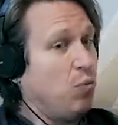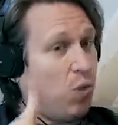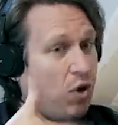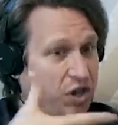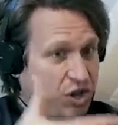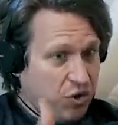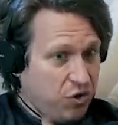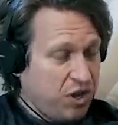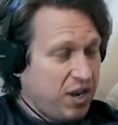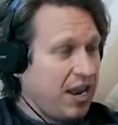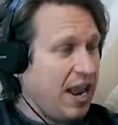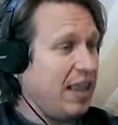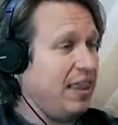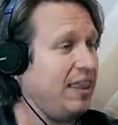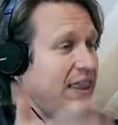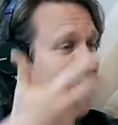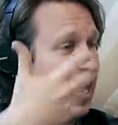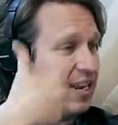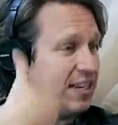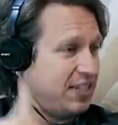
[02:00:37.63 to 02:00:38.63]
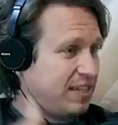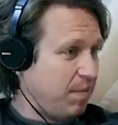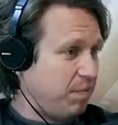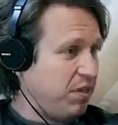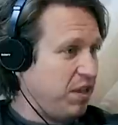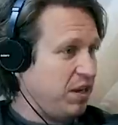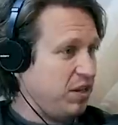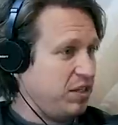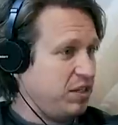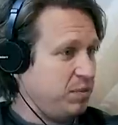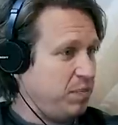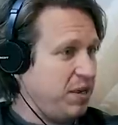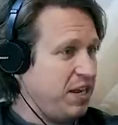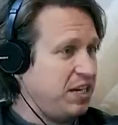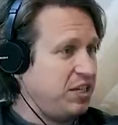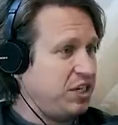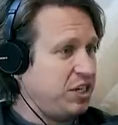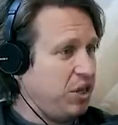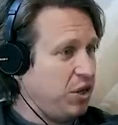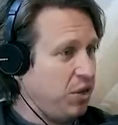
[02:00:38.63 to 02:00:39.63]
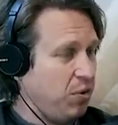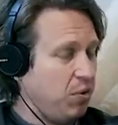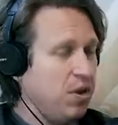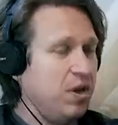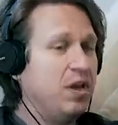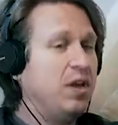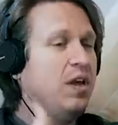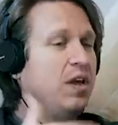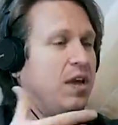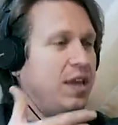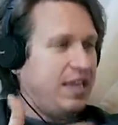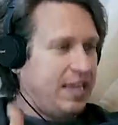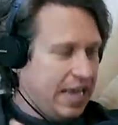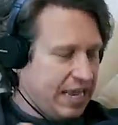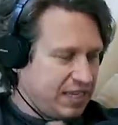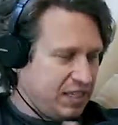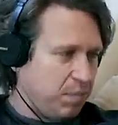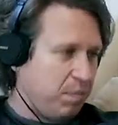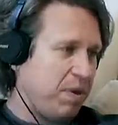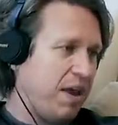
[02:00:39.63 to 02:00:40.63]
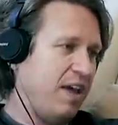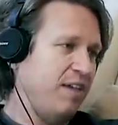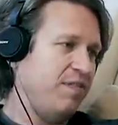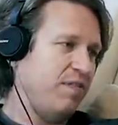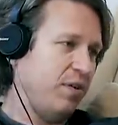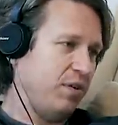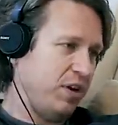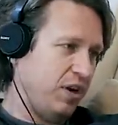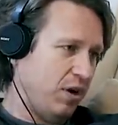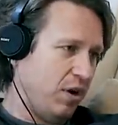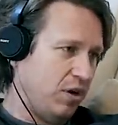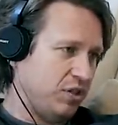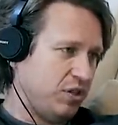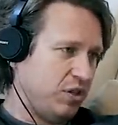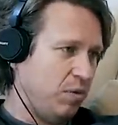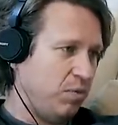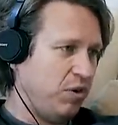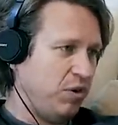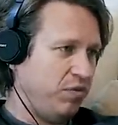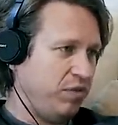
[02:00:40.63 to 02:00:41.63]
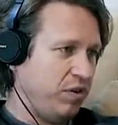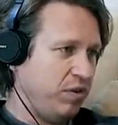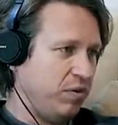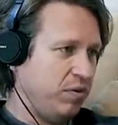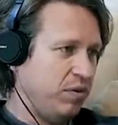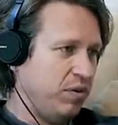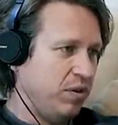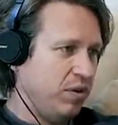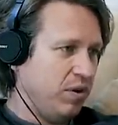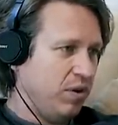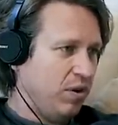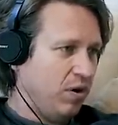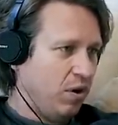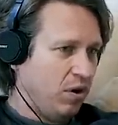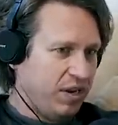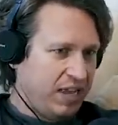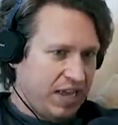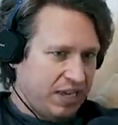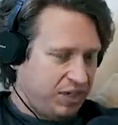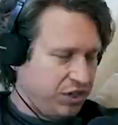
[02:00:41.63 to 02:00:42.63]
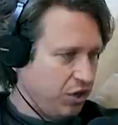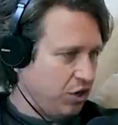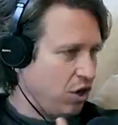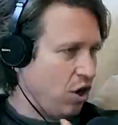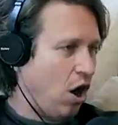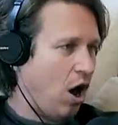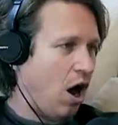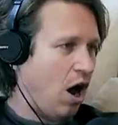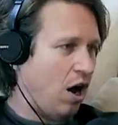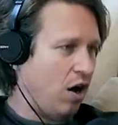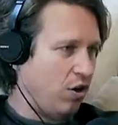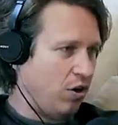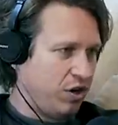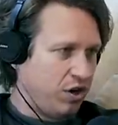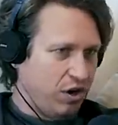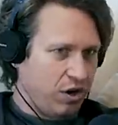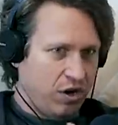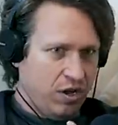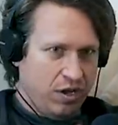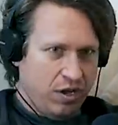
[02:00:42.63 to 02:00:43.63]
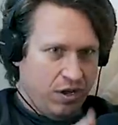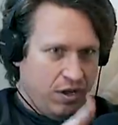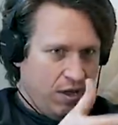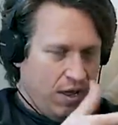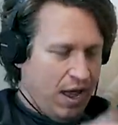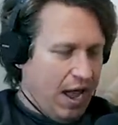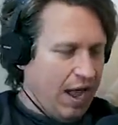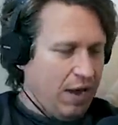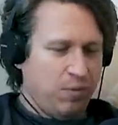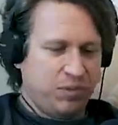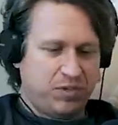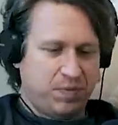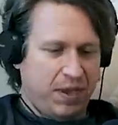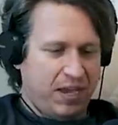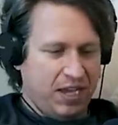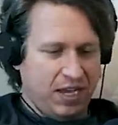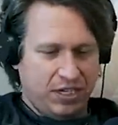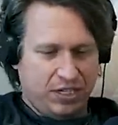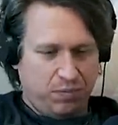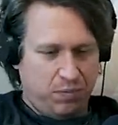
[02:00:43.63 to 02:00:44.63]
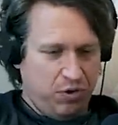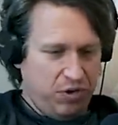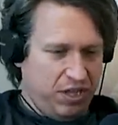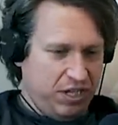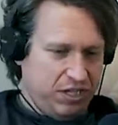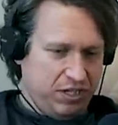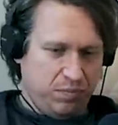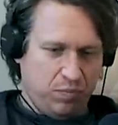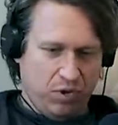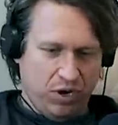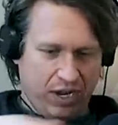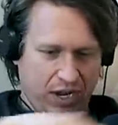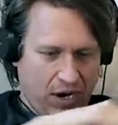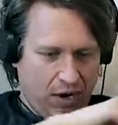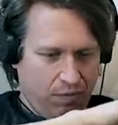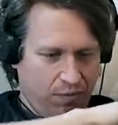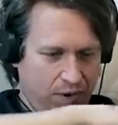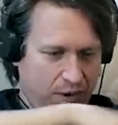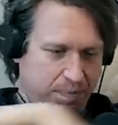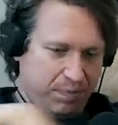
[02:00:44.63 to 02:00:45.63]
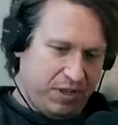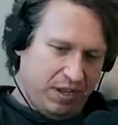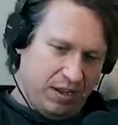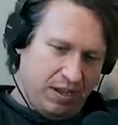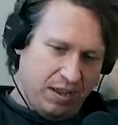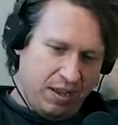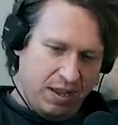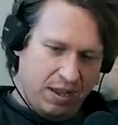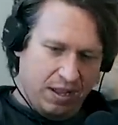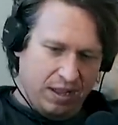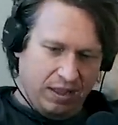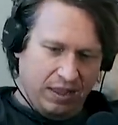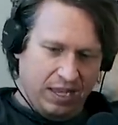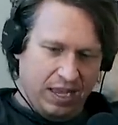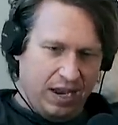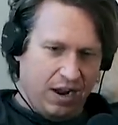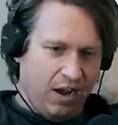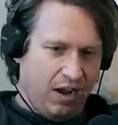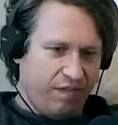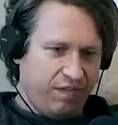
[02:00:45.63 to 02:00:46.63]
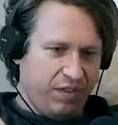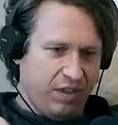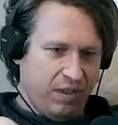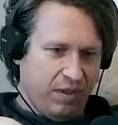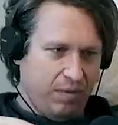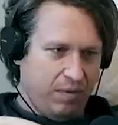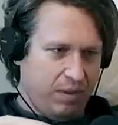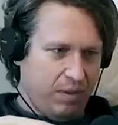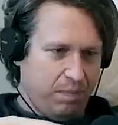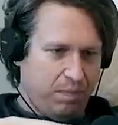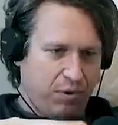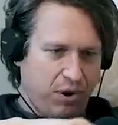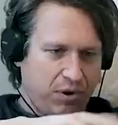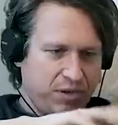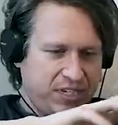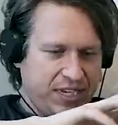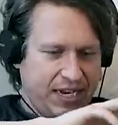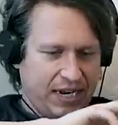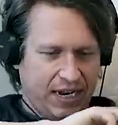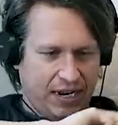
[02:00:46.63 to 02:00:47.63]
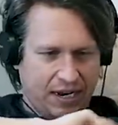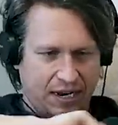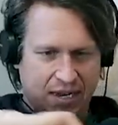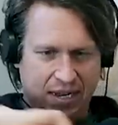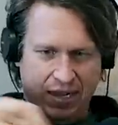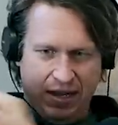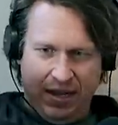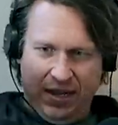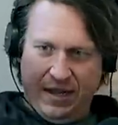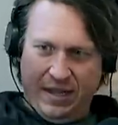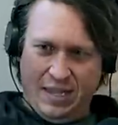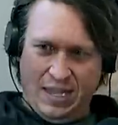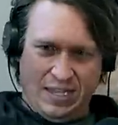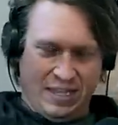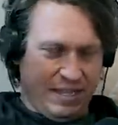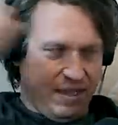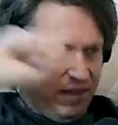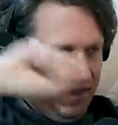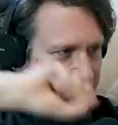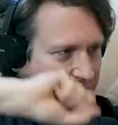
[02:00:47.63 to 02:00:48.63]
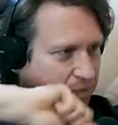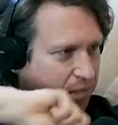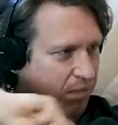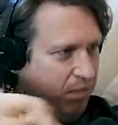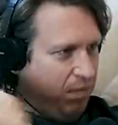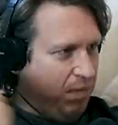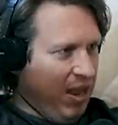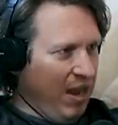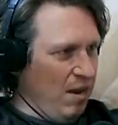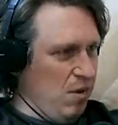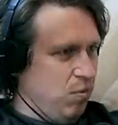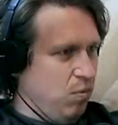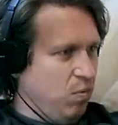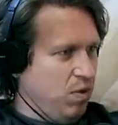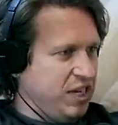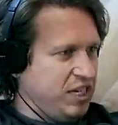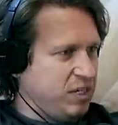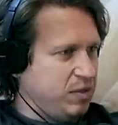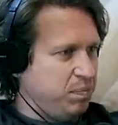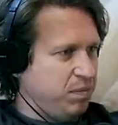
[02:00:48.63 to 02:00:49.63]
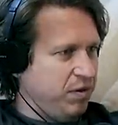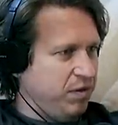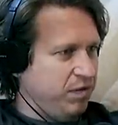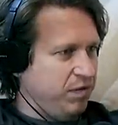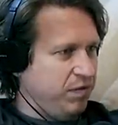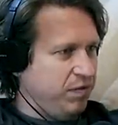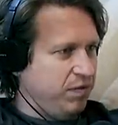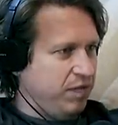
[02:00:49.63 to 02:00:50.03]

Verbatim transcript: where you can let something speak to you. Right. Yes, a payphone can also move you. Yes. Or yes, your car or your... I was making a smoothie this morning and I ripped the lid off the protein and like it made a wisp of